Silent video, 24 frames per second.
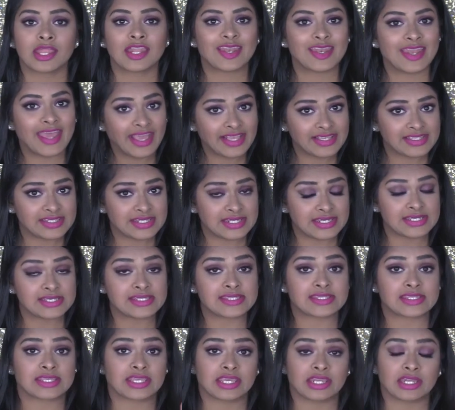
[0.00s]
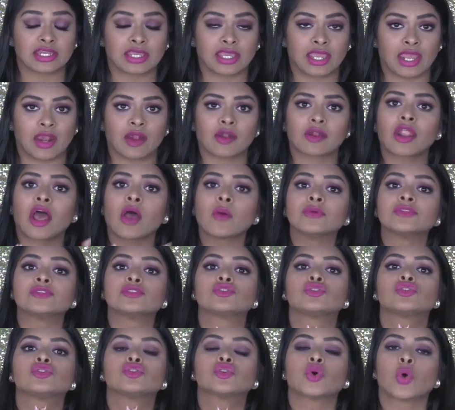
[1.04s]
Next is skincare. Now
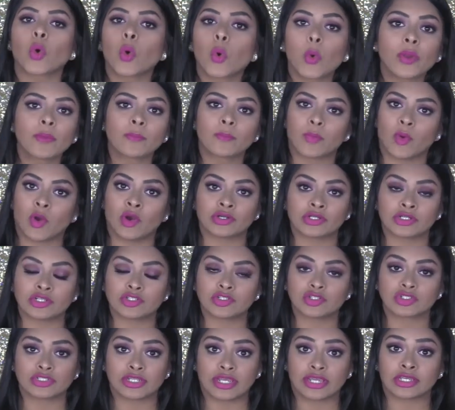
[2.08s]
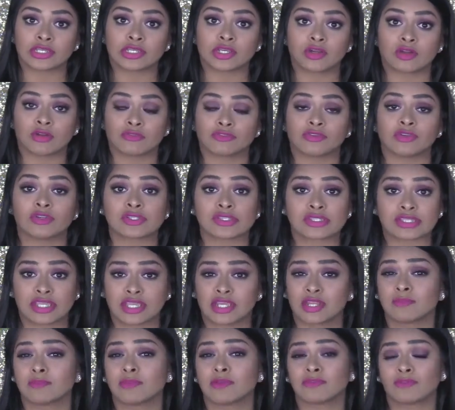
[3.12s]
it's so important to take care of your
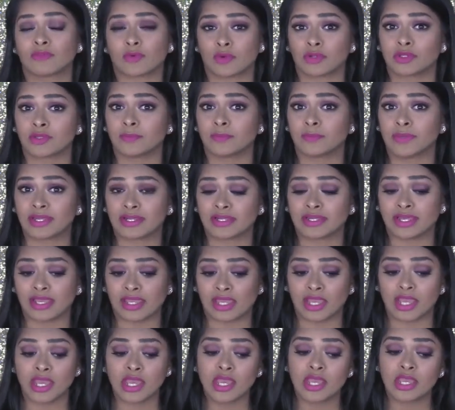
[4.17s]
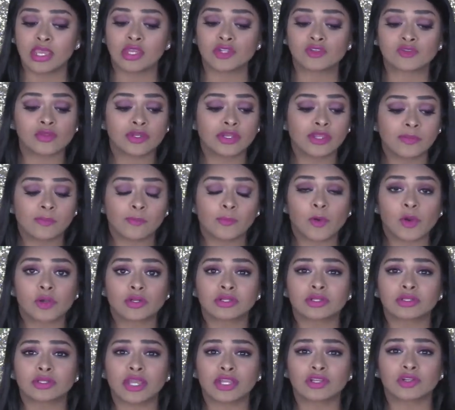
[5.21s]
skin before the big day. It's really
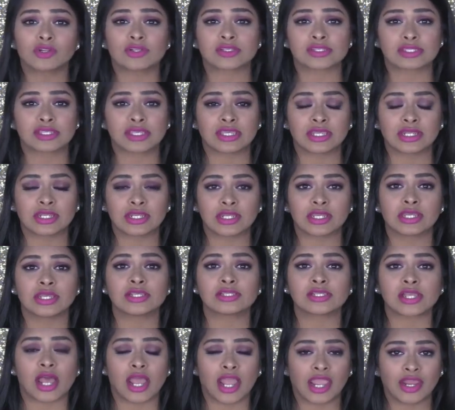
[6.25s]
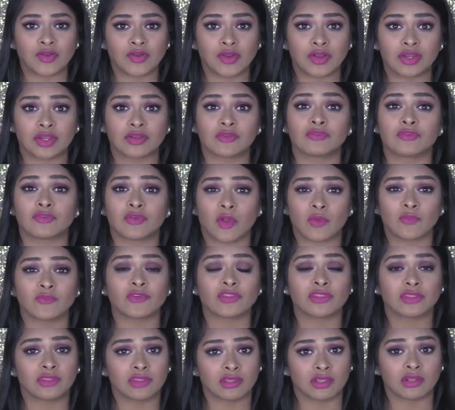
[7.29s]
important that your skin is hydrated from
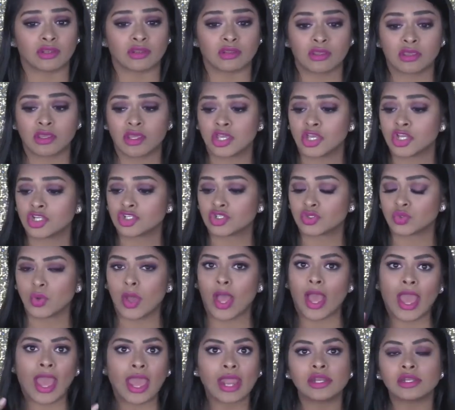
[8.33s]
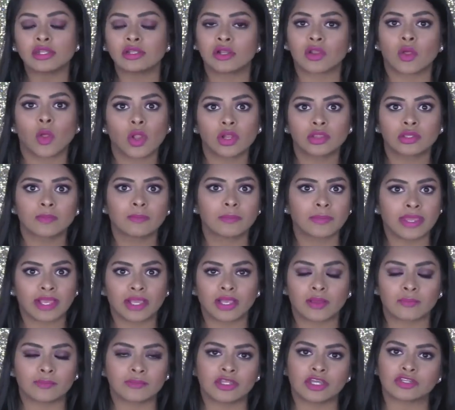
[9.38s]
within to handle all the
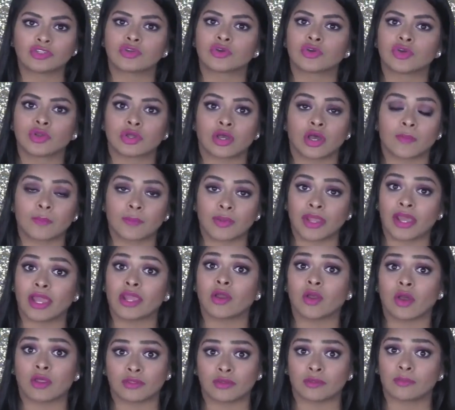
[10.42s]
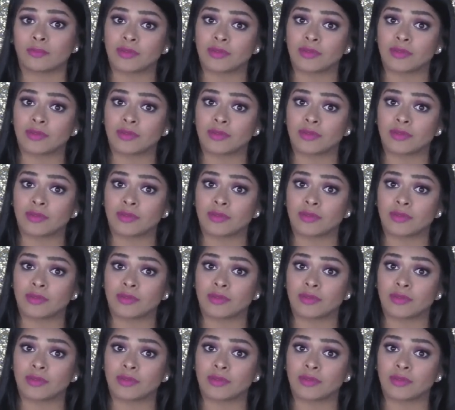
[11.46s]
makeup that you're going to apply on the